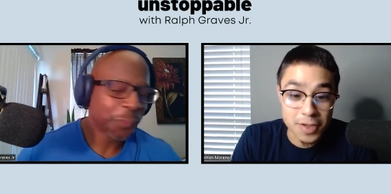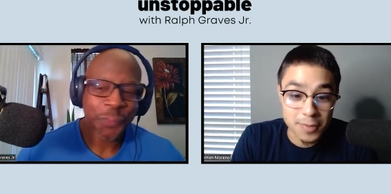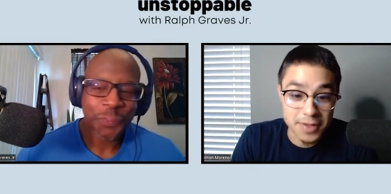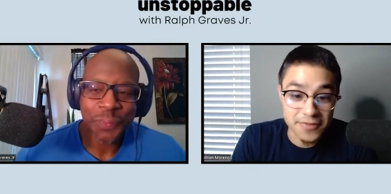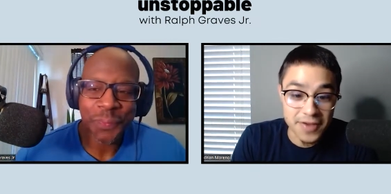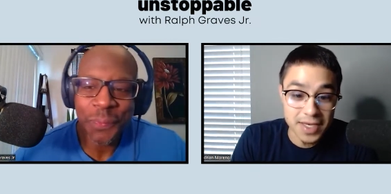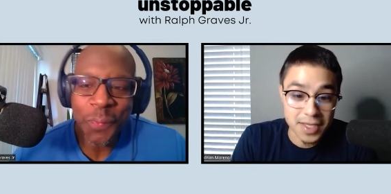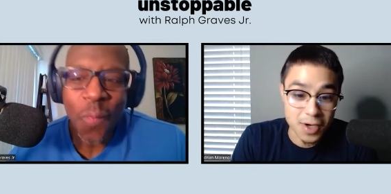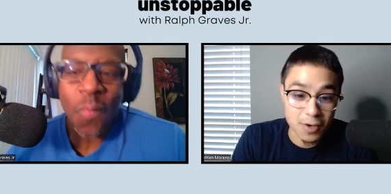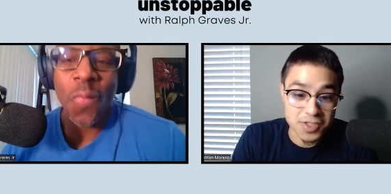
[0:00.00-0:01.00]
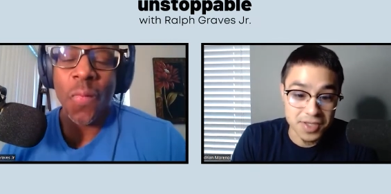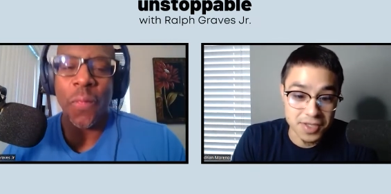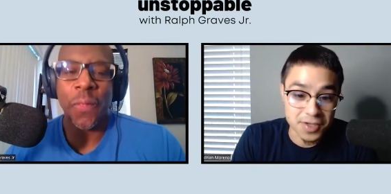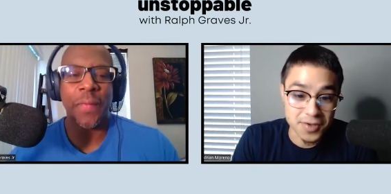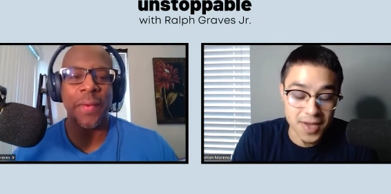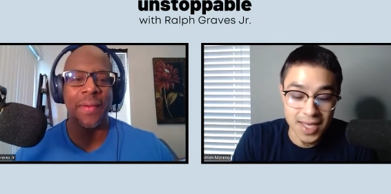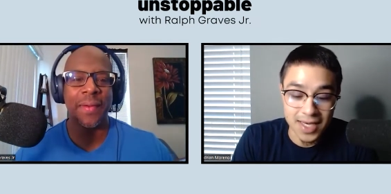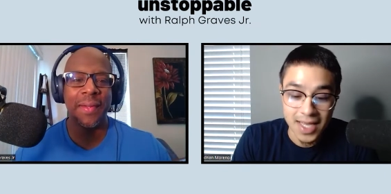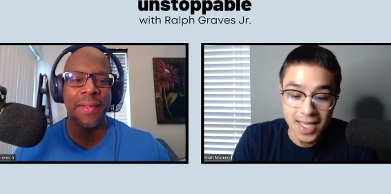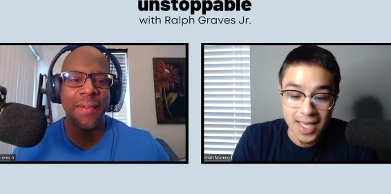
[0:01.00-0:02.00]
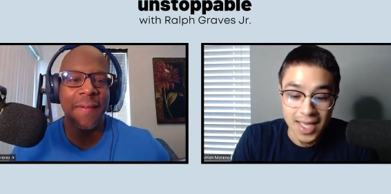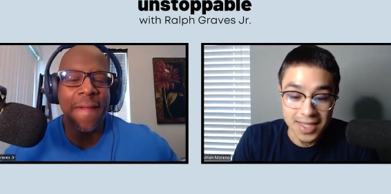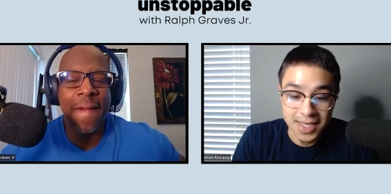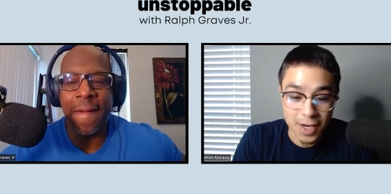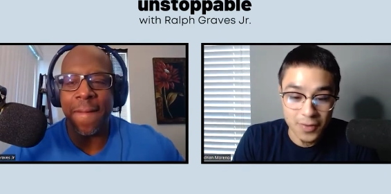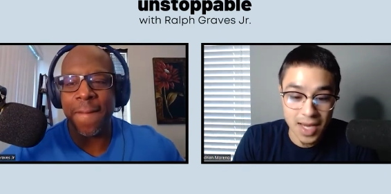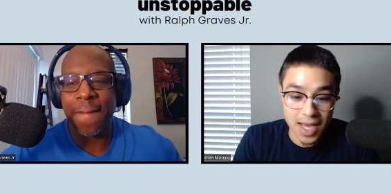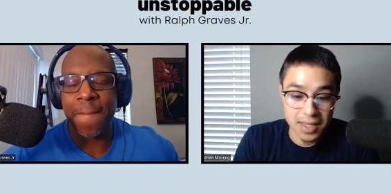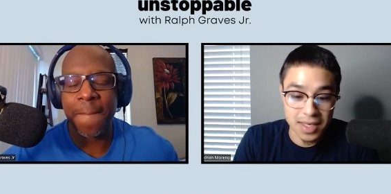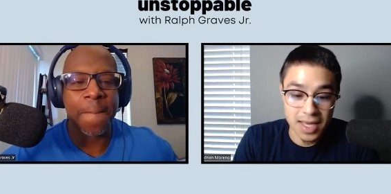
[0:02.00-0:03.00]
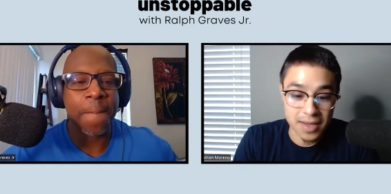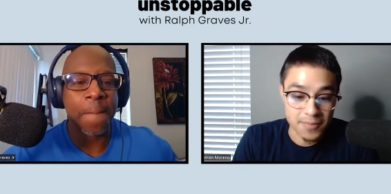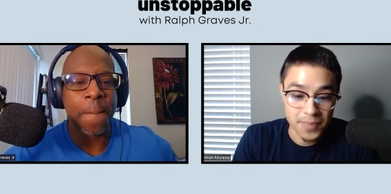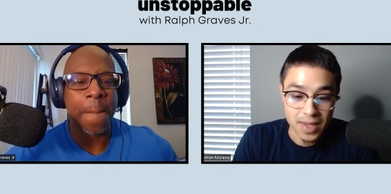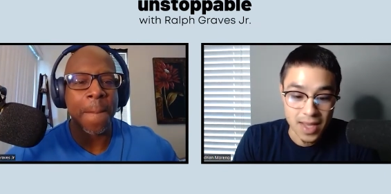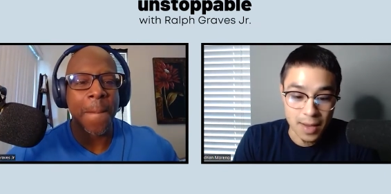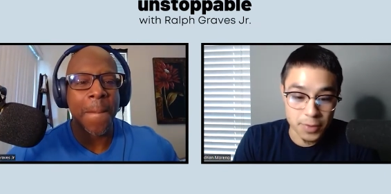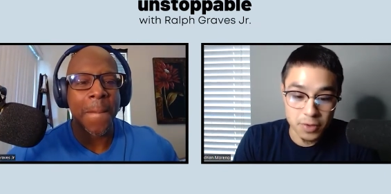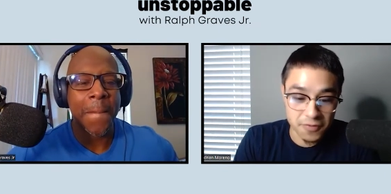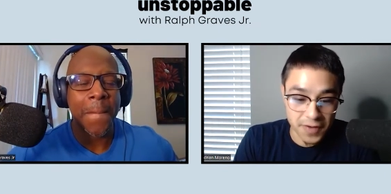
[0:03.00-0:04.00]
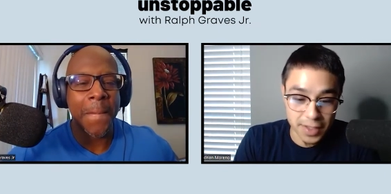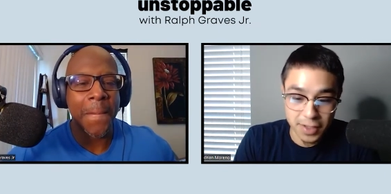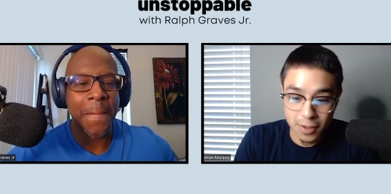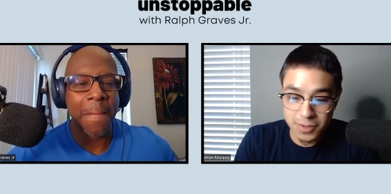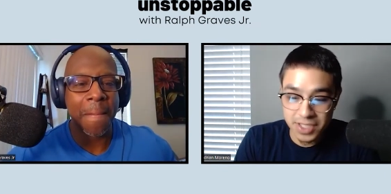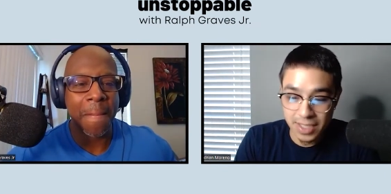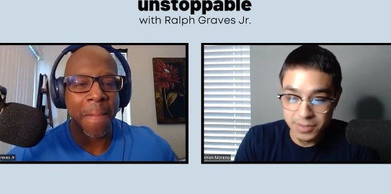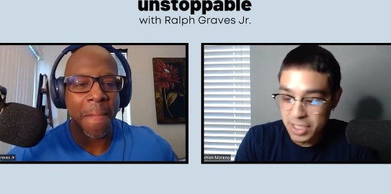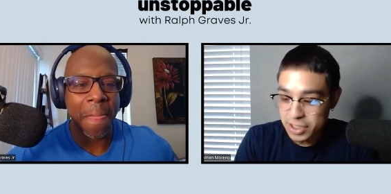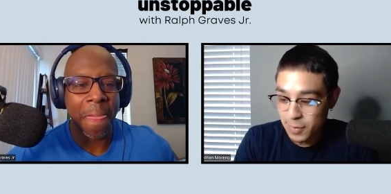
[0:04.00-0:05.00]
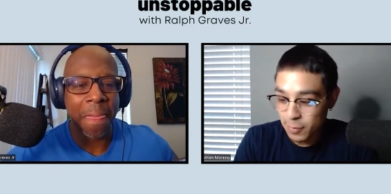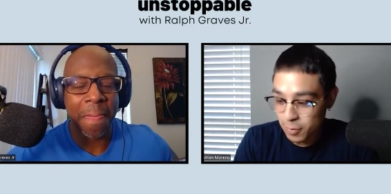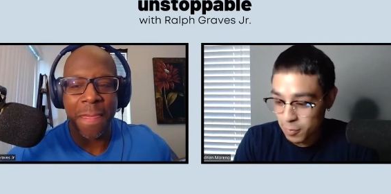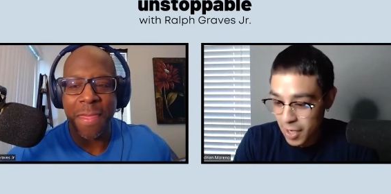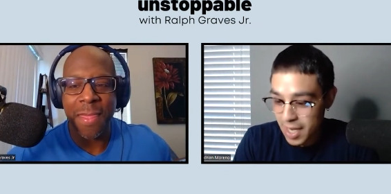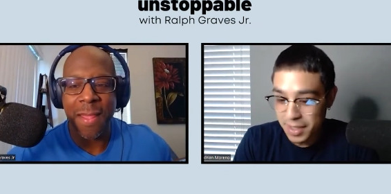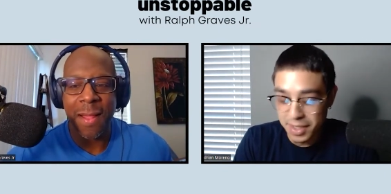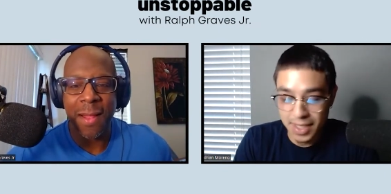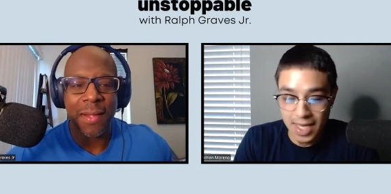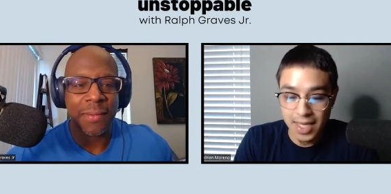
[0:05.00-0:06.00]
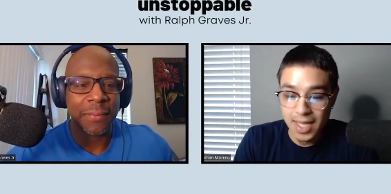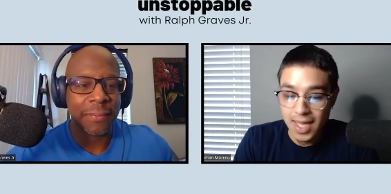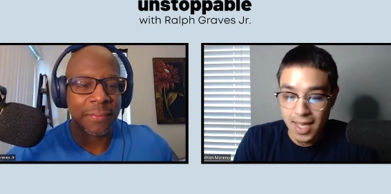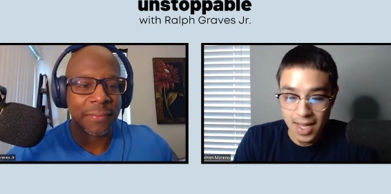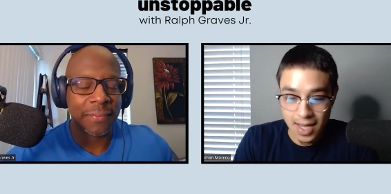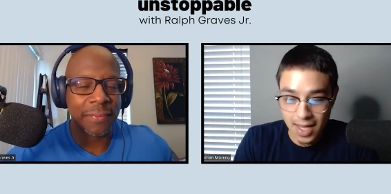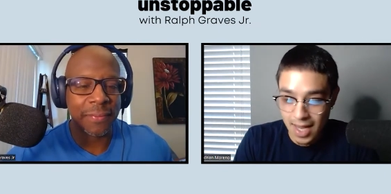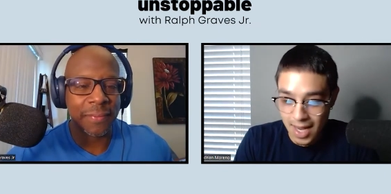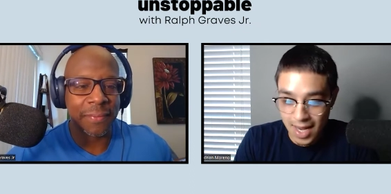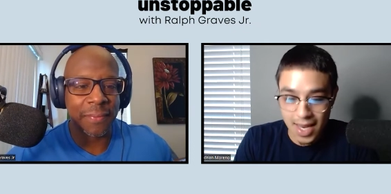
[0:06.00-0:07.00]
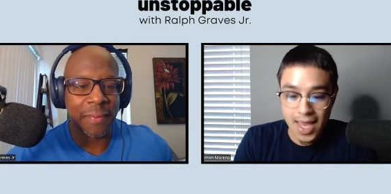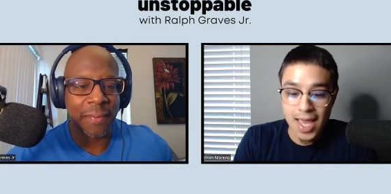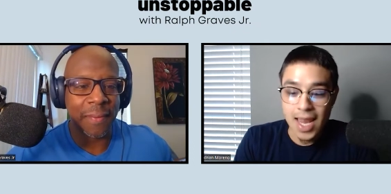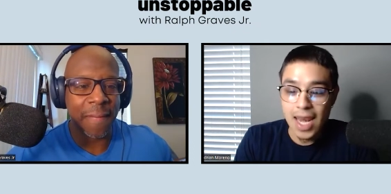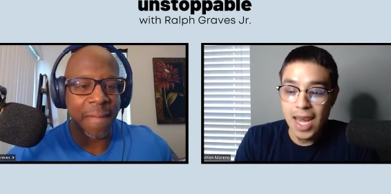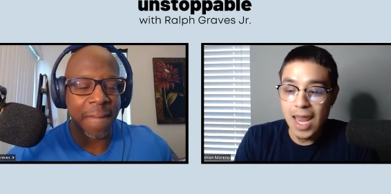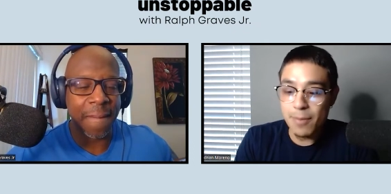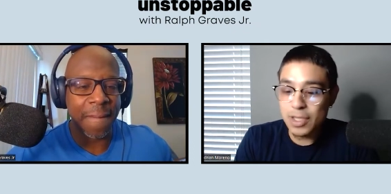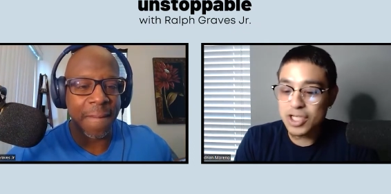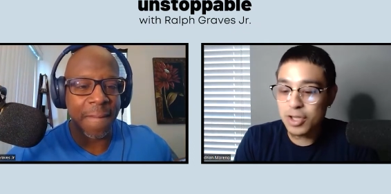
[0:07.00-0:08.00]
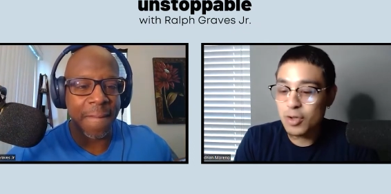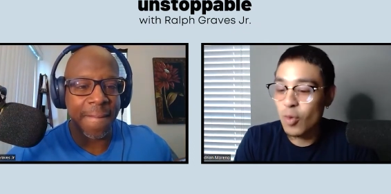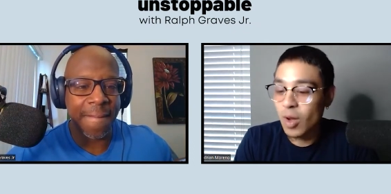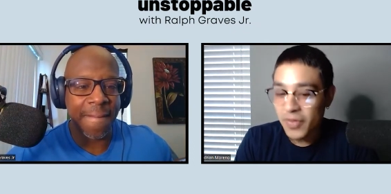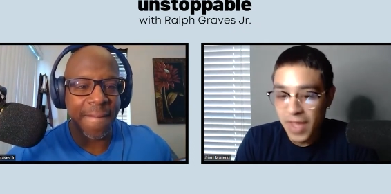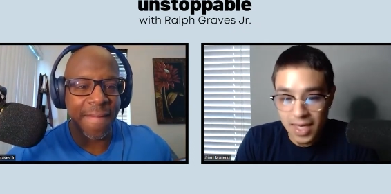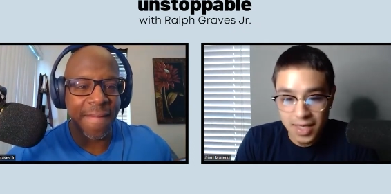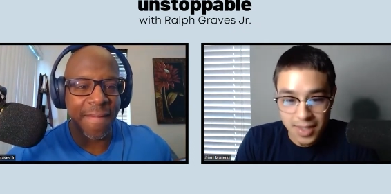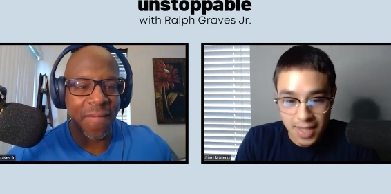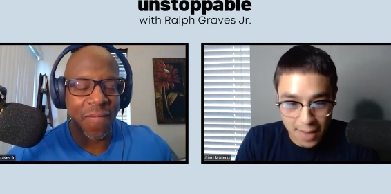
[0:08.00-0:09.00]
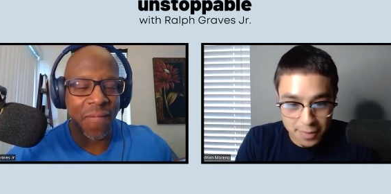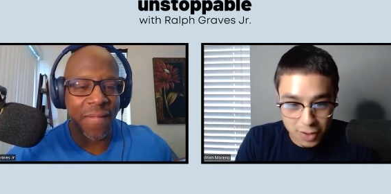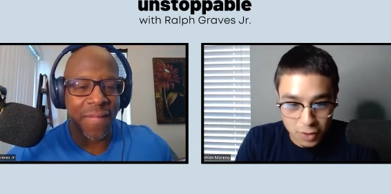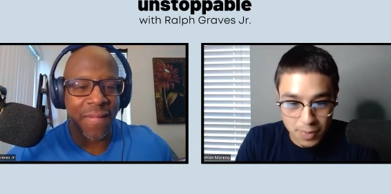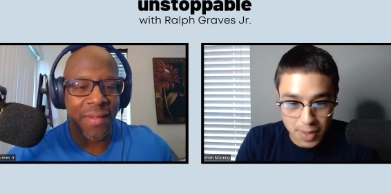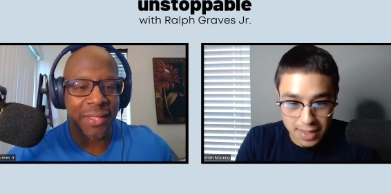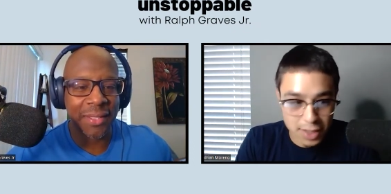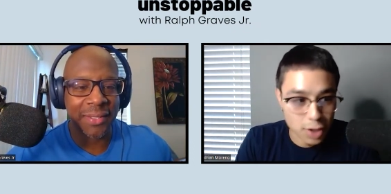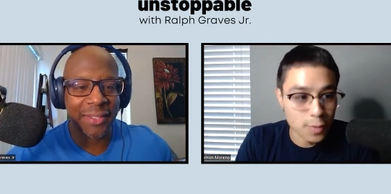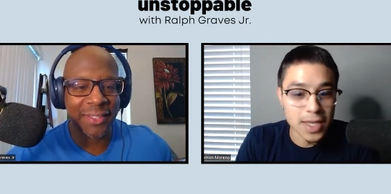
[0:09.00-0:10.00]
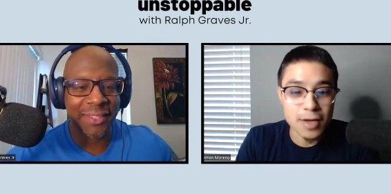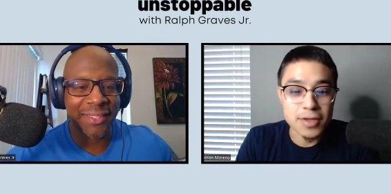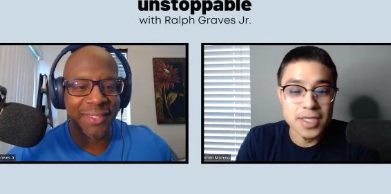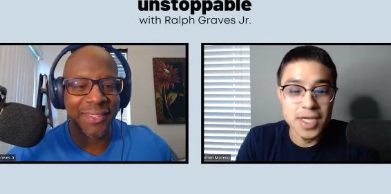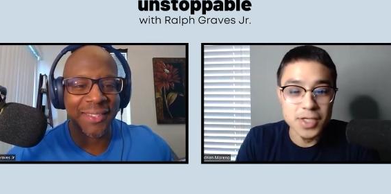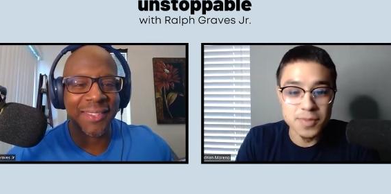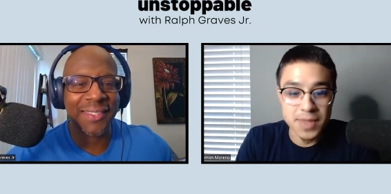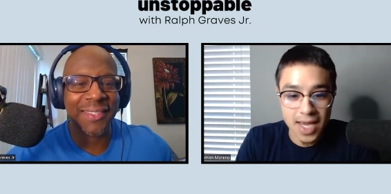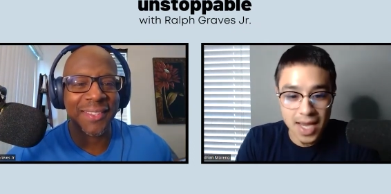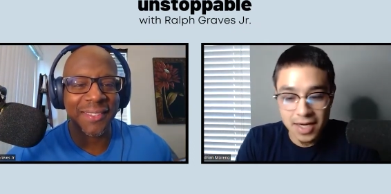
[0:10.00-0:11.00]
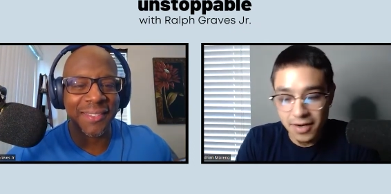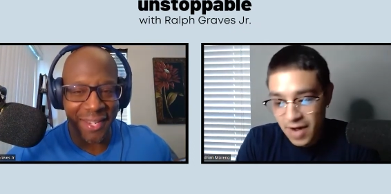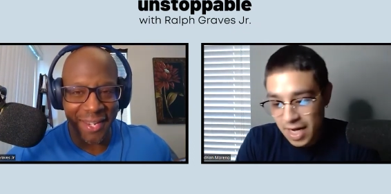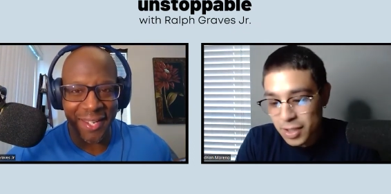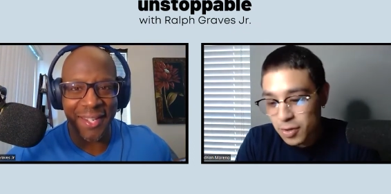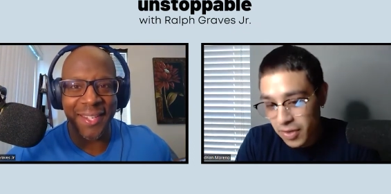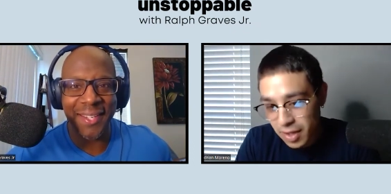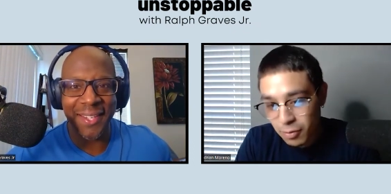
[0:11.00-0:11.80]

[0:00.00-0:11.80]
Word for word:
Speaker 1: to be fitness coaches too, and and then I realized like I'm doing fitness coaching and I'm changing people's brains and like uh, let me just do one thing the absolute best that nobody else can touch me at. And if I can yeah. do this